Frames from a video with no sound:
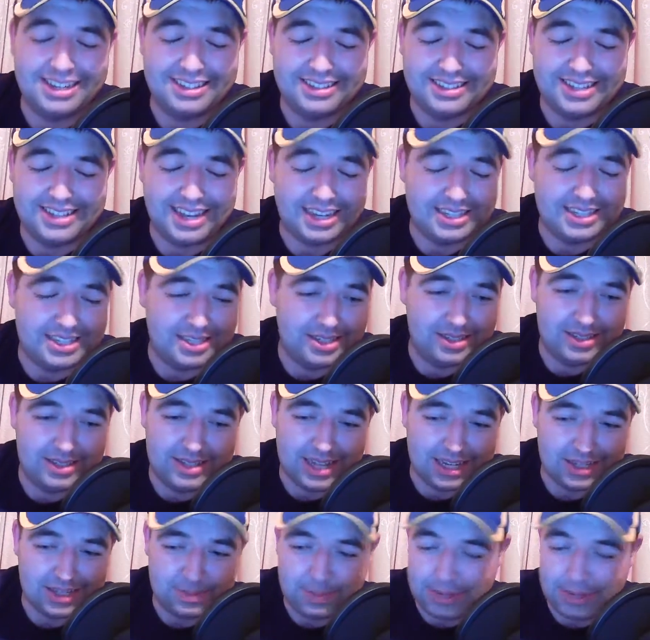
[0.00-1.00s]
That's
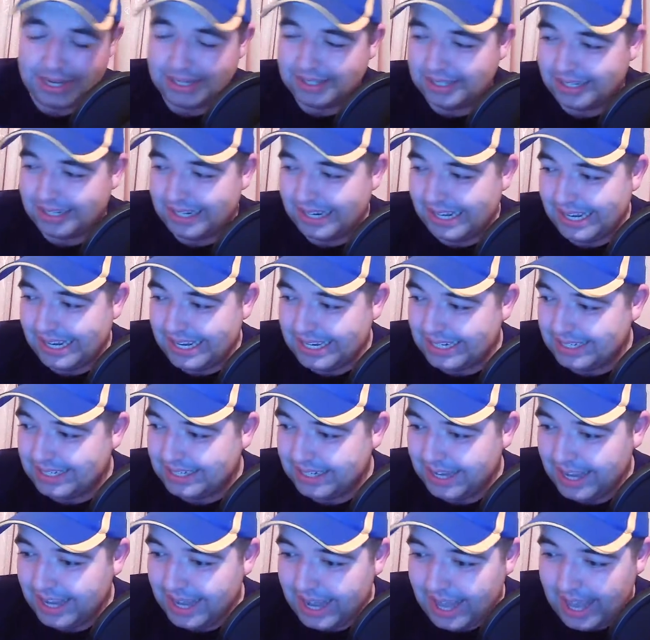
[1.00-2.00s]
basically it.
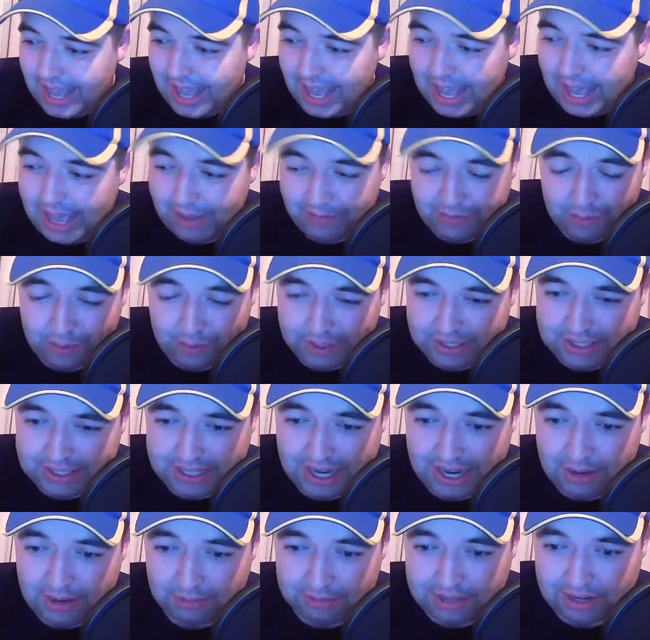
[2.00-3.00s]
If you want to
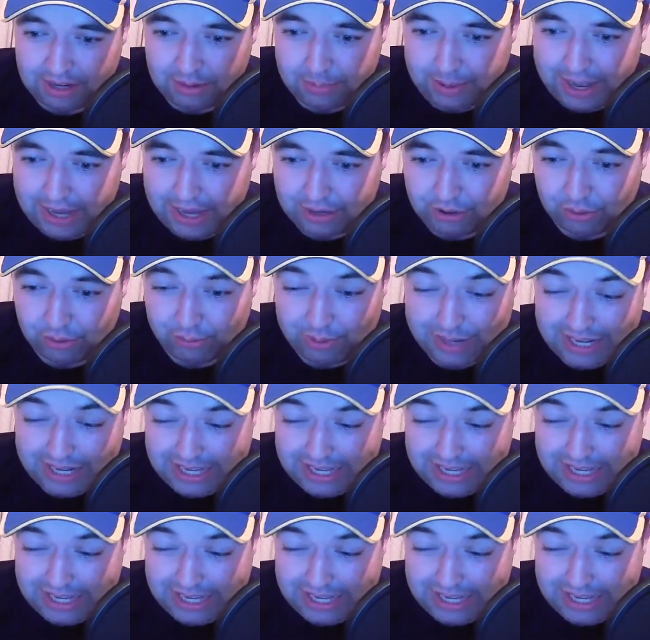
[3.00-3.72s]
sign up to the Patreon,